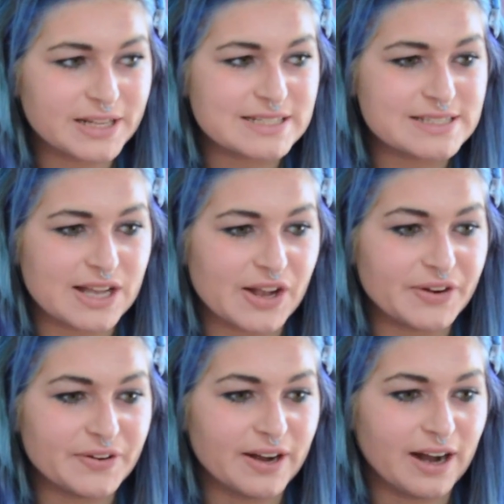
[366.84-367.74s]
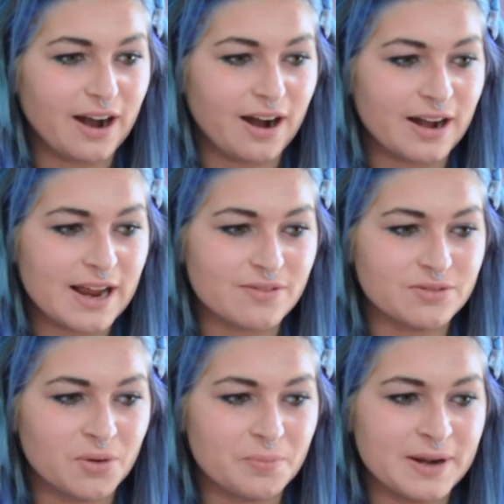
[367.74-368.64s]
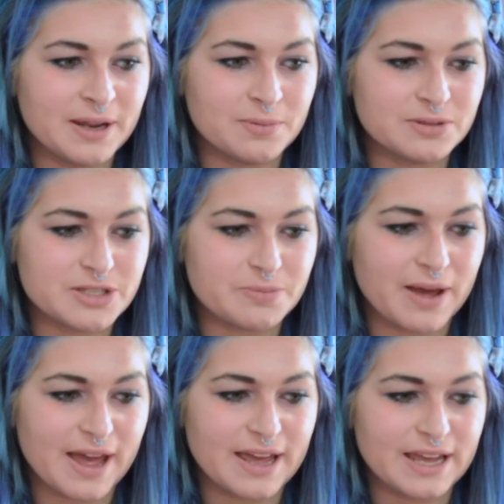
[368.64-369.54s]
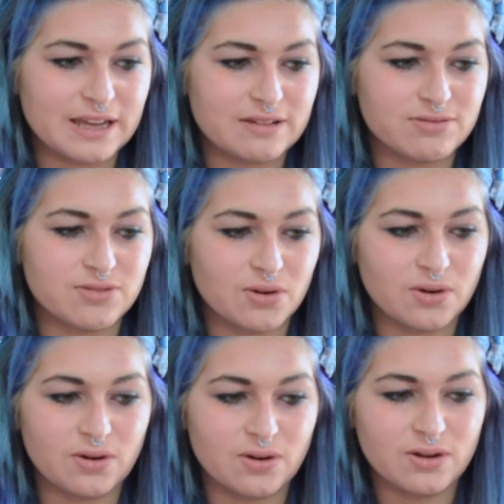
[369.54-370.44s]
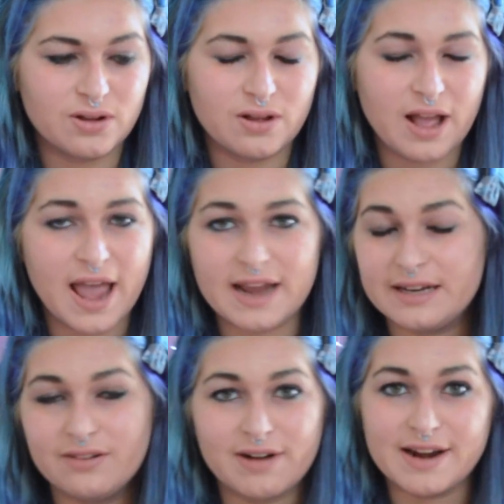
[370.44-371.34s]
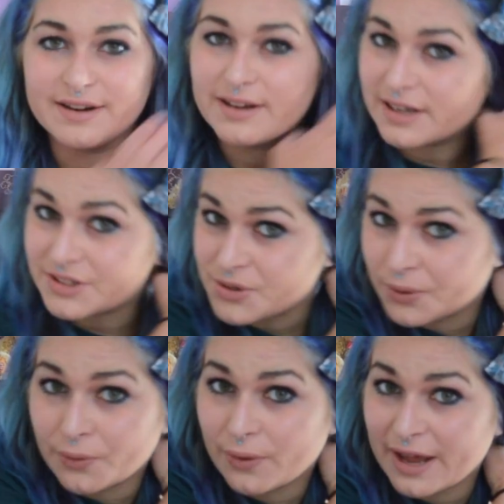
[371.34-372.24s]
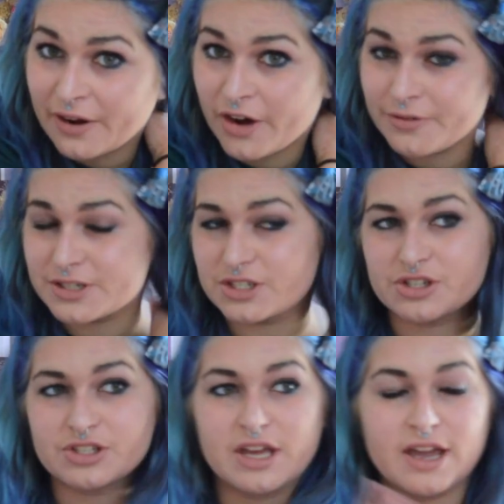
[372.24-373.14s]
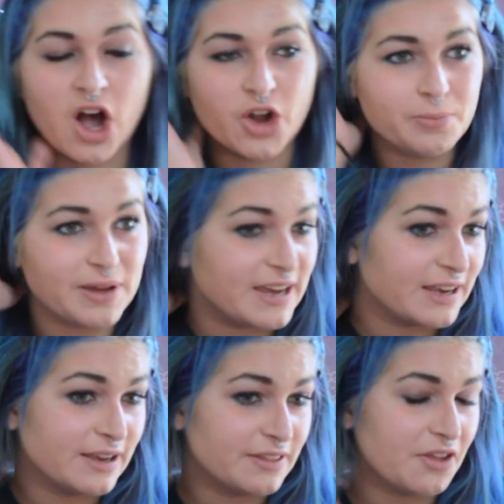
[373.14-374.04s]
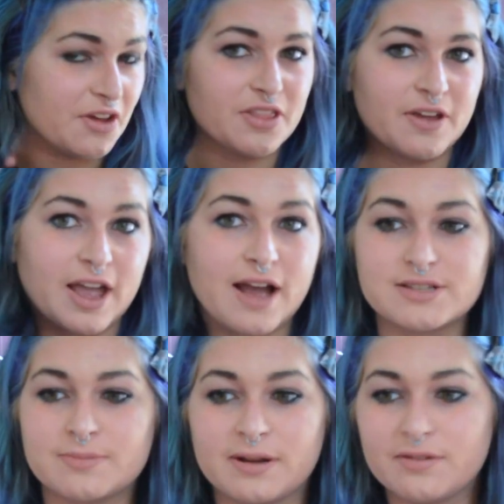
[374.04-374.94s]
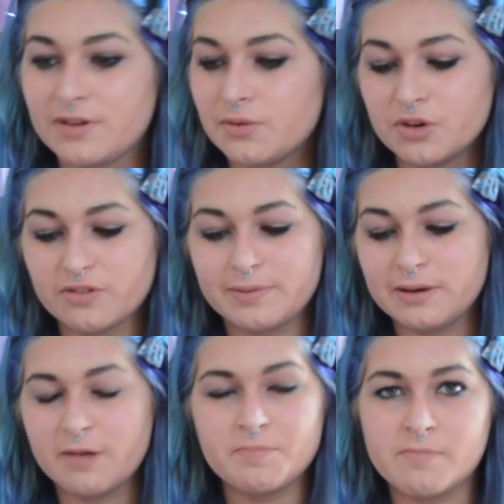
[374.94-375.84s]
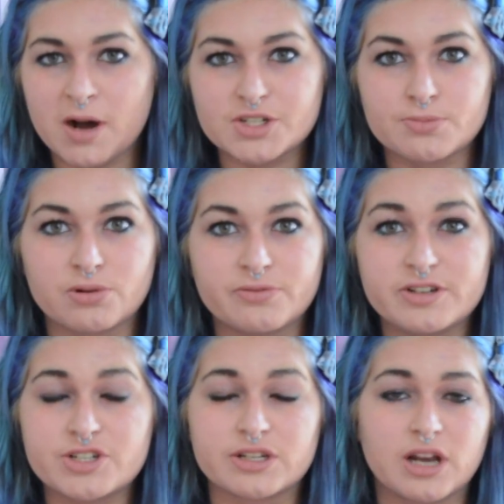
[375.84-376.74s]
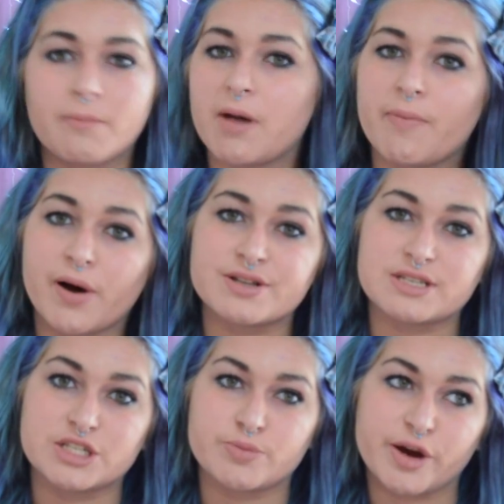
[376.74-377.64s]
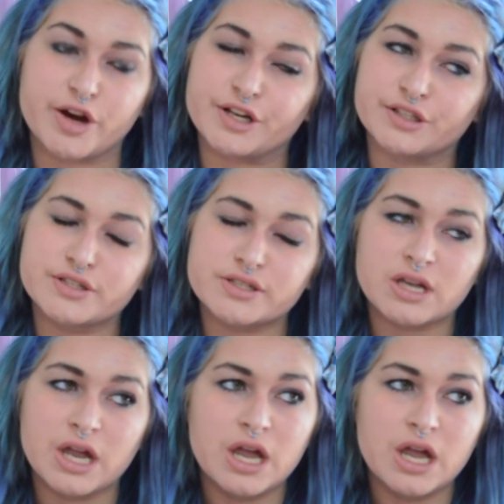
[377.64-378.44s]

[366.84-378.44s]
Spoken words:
so I have not been able to pay for any rent at all, and I was just hoping that the housing benefit would have been much more efficient, like my past experience,